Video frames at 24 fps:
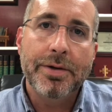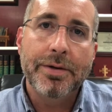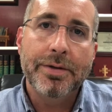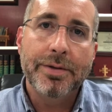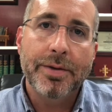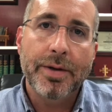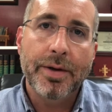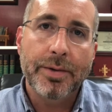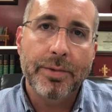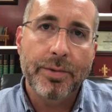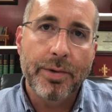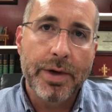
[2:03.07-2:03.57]

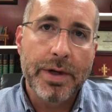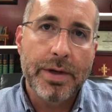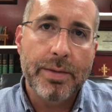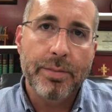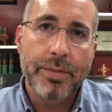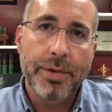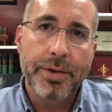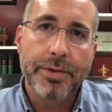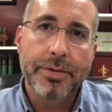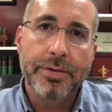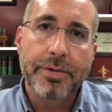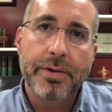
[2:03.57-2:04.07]
a great
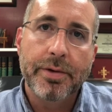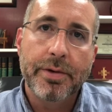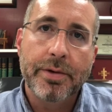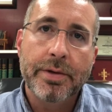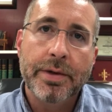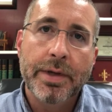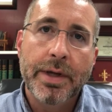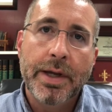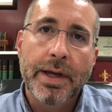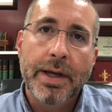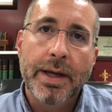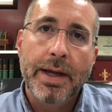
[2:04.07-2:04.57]
builder,
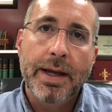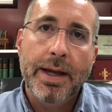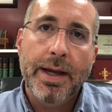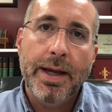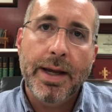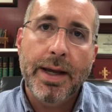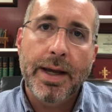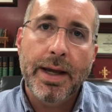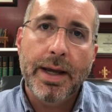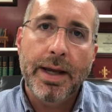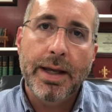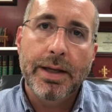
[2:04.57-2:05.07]

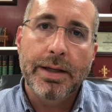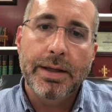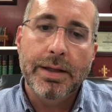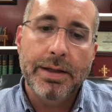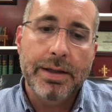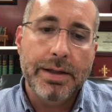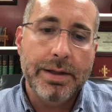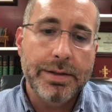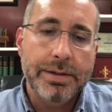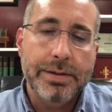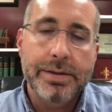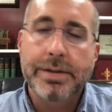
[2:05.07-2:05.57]
and
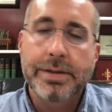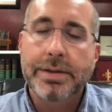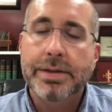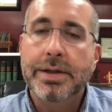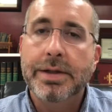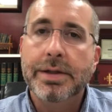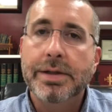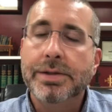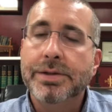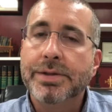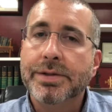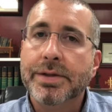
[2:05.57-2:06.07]
he did
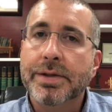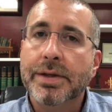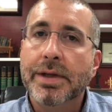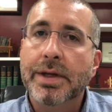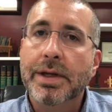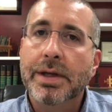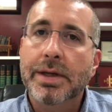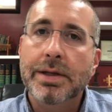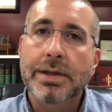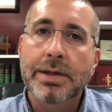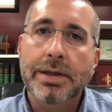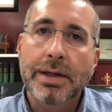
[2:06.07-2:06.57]
his
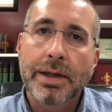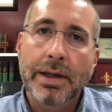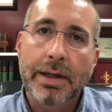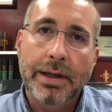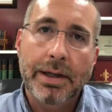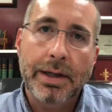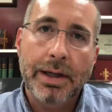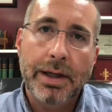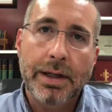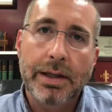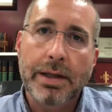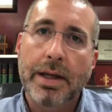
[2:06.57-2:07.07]
thing,
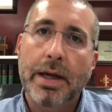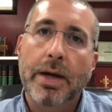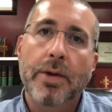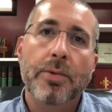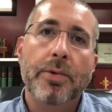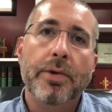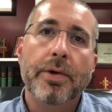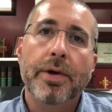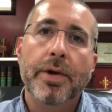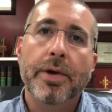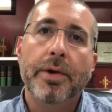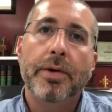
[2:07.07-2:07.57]
and now
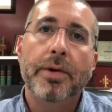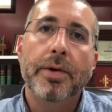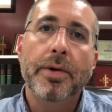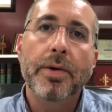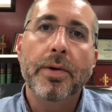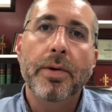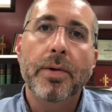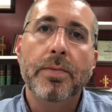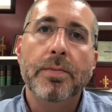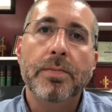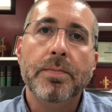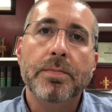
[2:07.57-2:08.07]
we're on our
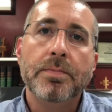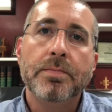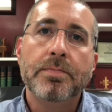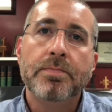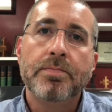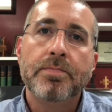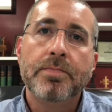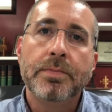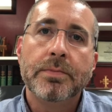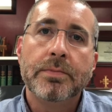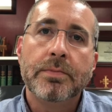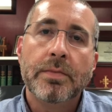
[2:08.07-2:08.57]
own.
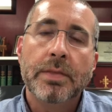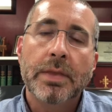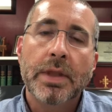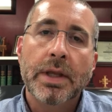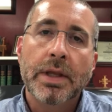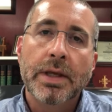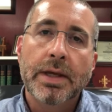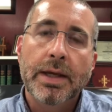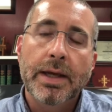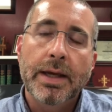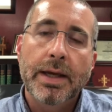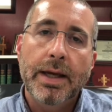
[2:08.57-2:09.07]

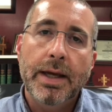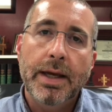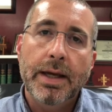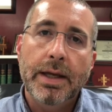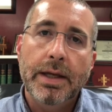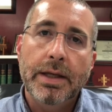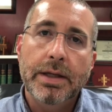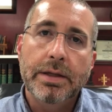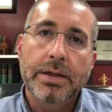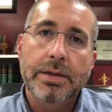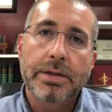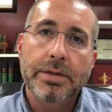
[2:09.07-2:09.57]

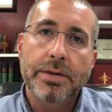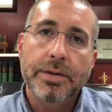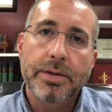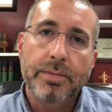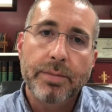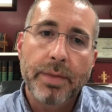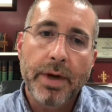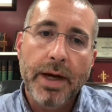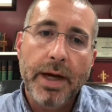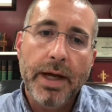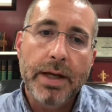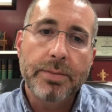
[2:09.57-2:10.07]
And the
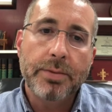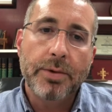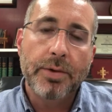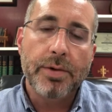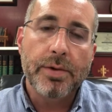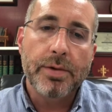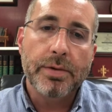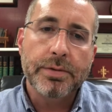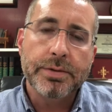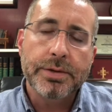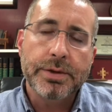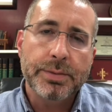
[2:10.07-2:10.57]

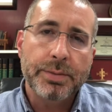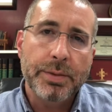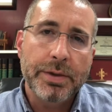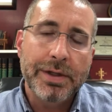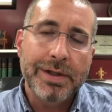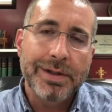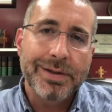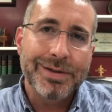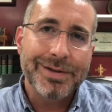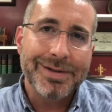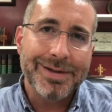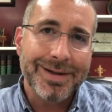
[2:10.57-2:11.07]
Bible
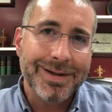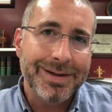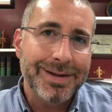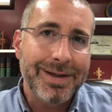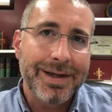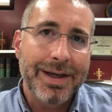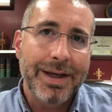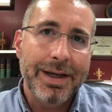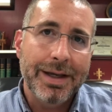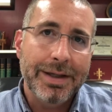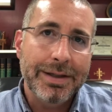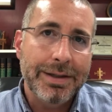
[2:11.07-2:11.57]
speaks
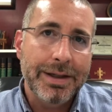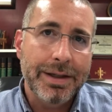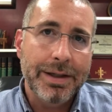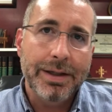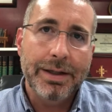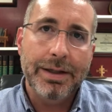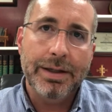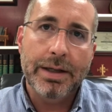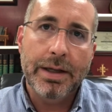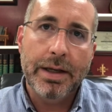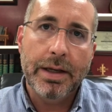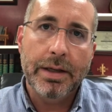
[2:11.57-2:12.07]
again and
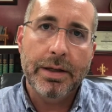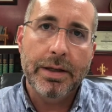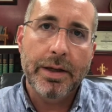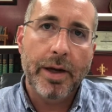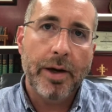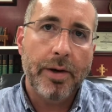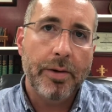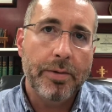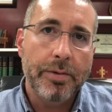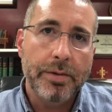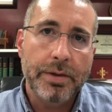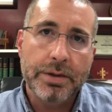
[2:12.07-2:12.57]
again,
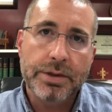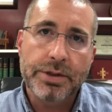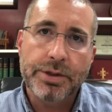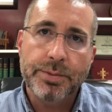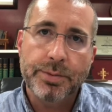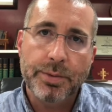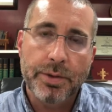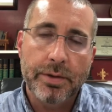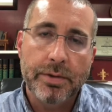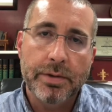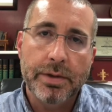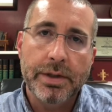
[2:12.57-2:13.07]
our own
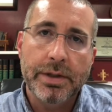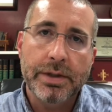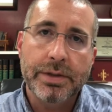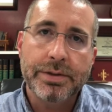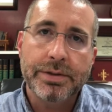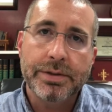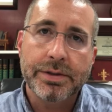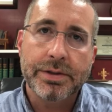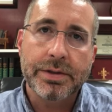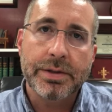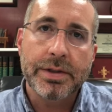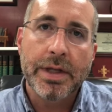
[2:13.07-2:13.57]

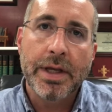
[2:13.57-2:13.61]
experience, and